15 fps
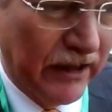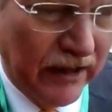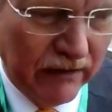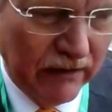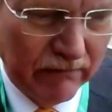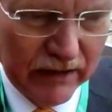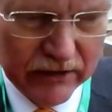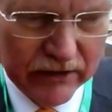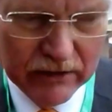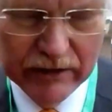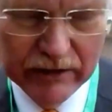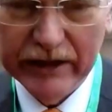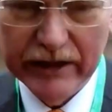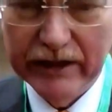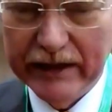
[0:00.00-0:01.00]
than
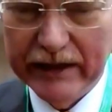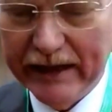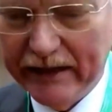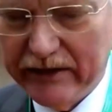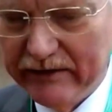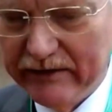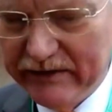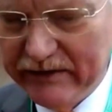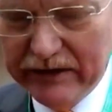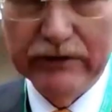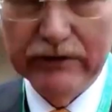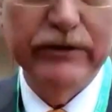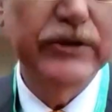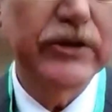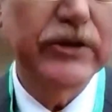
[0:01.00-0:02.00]
looking at
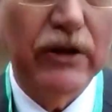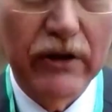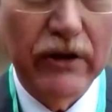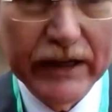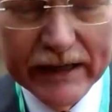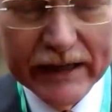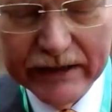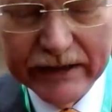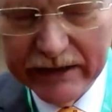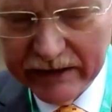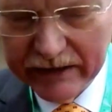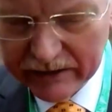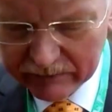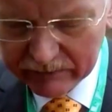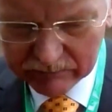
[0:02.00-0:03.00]
videos or
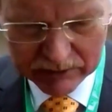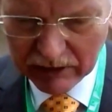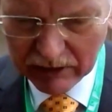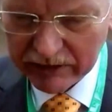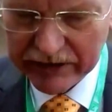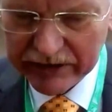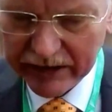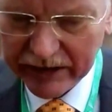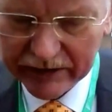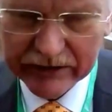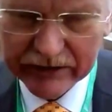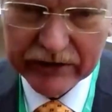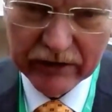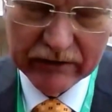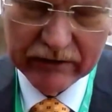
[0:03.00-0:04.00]
any
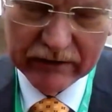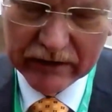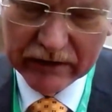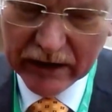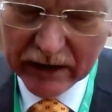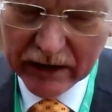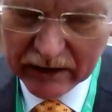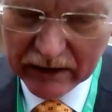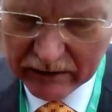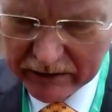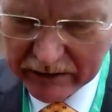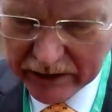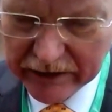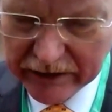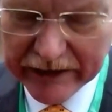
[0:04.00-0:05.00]
content on the
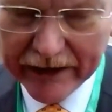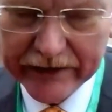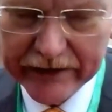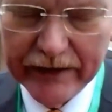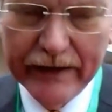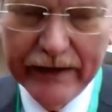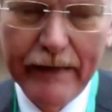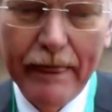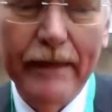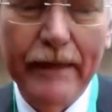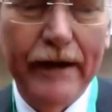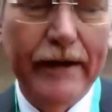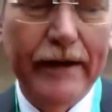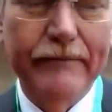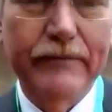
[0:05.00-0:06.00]
internet,
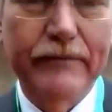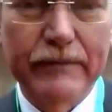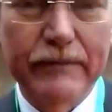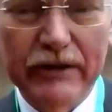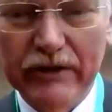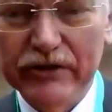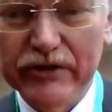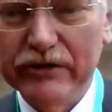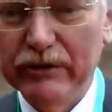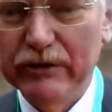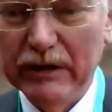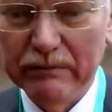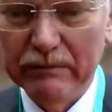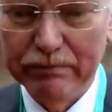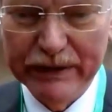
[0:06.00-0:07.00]
because you
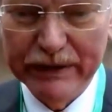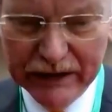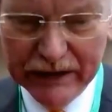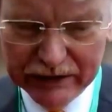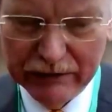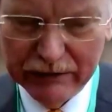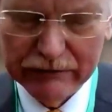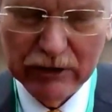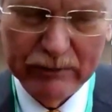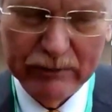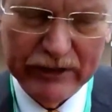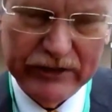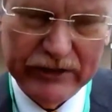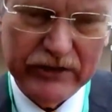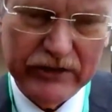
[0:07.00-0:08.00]
can build the
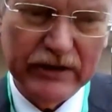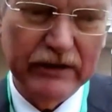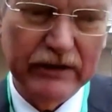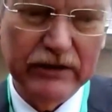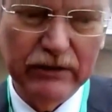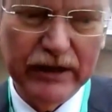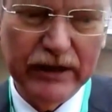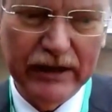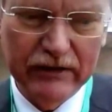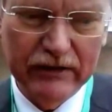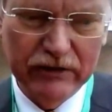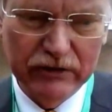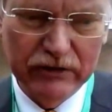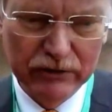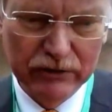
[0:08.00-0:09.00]
robots and you
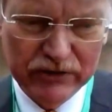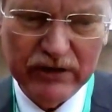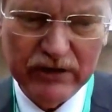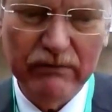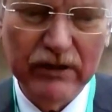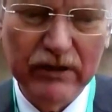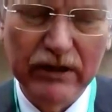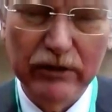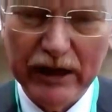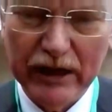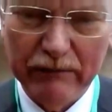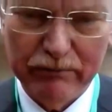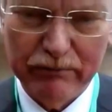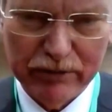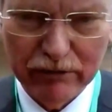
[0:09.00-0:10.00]
can do something. You
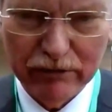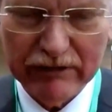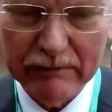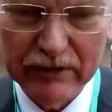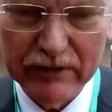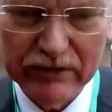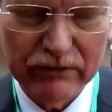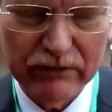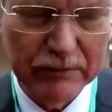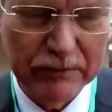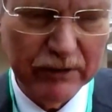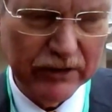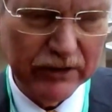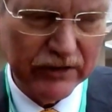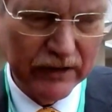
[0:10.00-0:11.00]
can program these
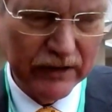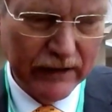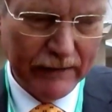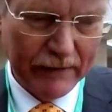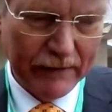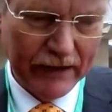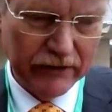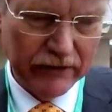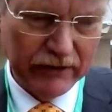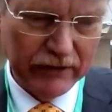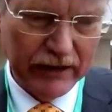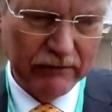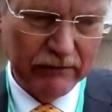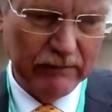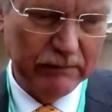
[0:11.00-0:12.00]
robots, and you
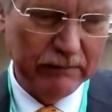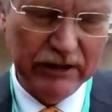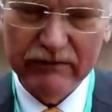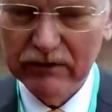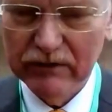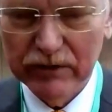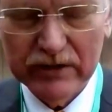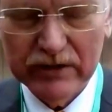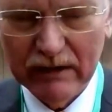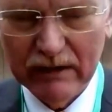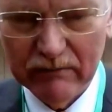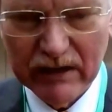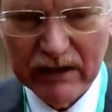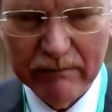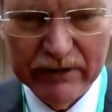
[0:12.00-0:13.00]
can maybe even do
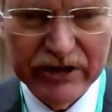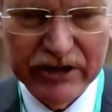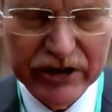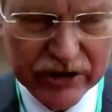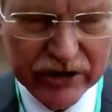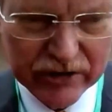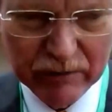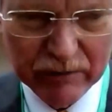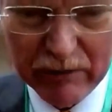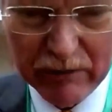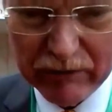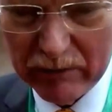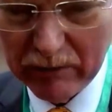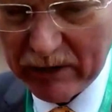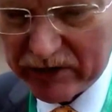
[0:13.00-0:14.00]
some competitions with
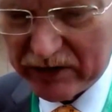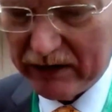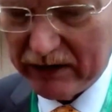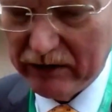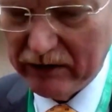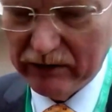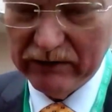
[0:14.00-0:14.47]
robots. I know